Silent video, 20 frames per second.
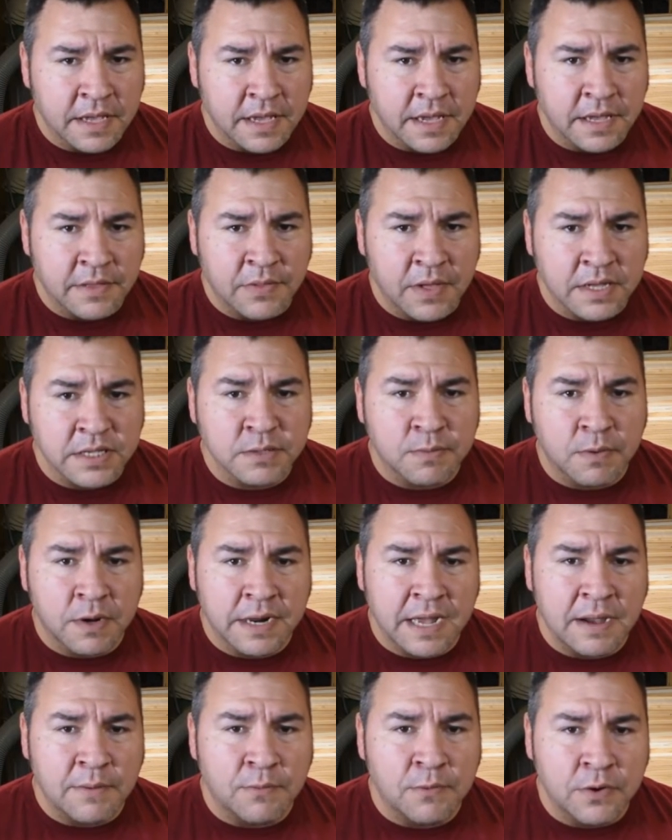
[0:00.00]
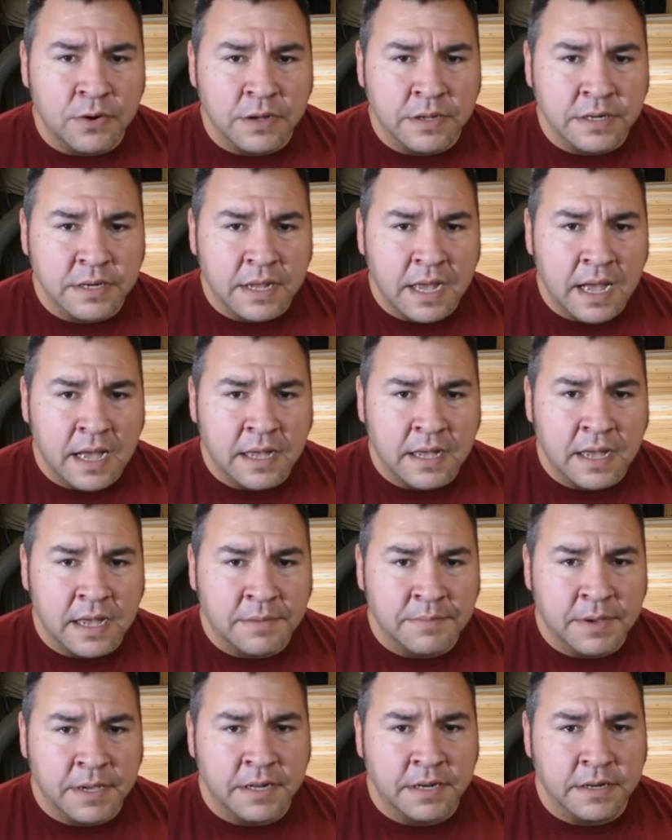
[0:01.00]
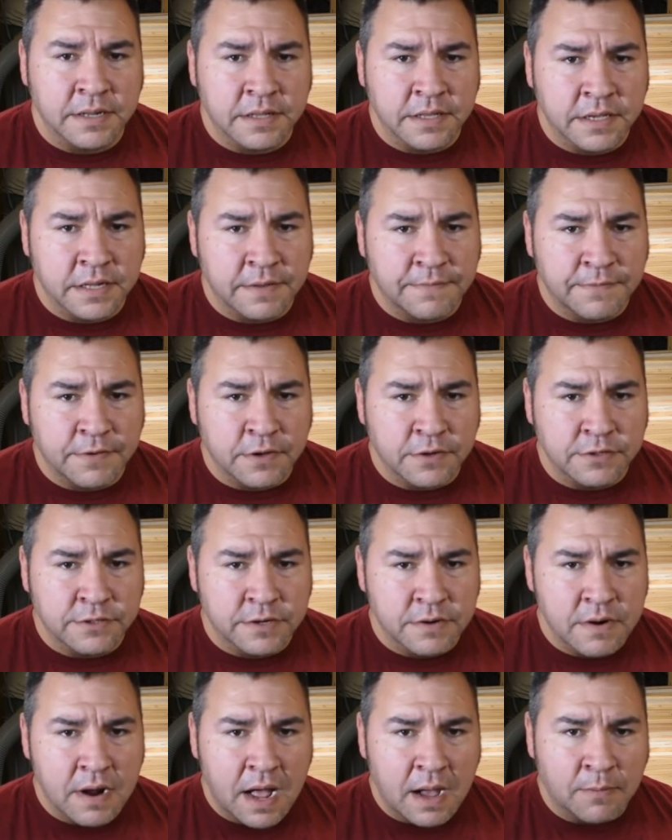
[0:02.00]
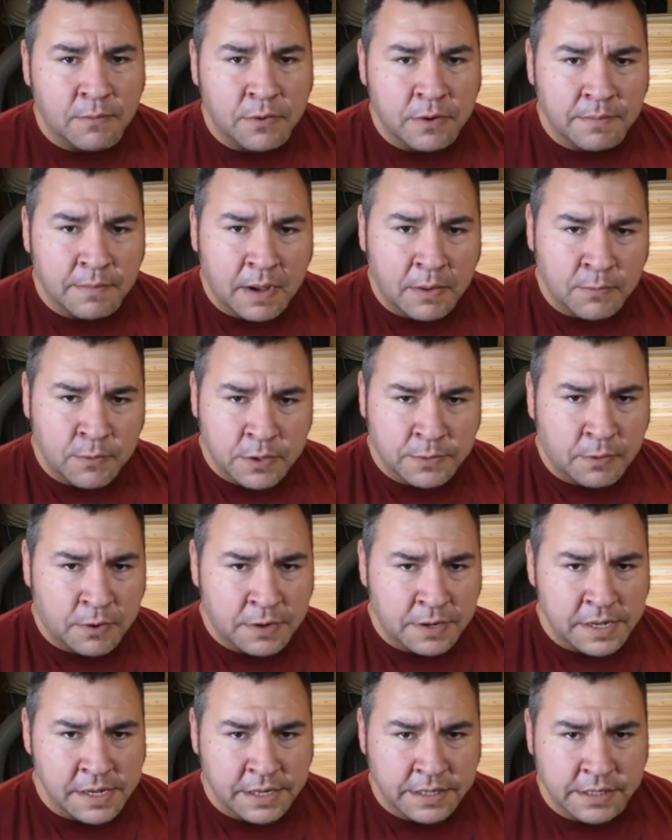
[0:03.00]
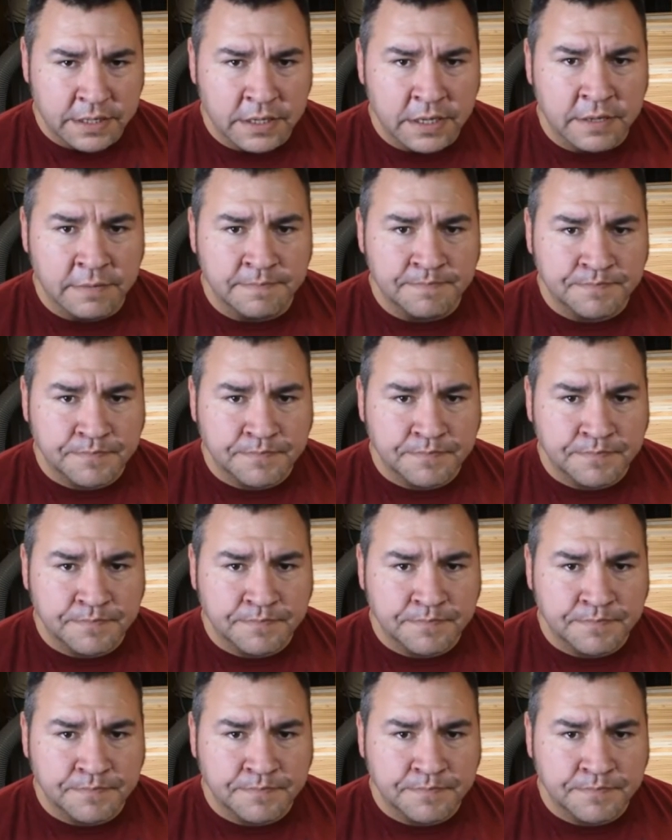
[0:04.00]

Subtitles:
And that's what I want. I mean, in the future, I want my woodworking to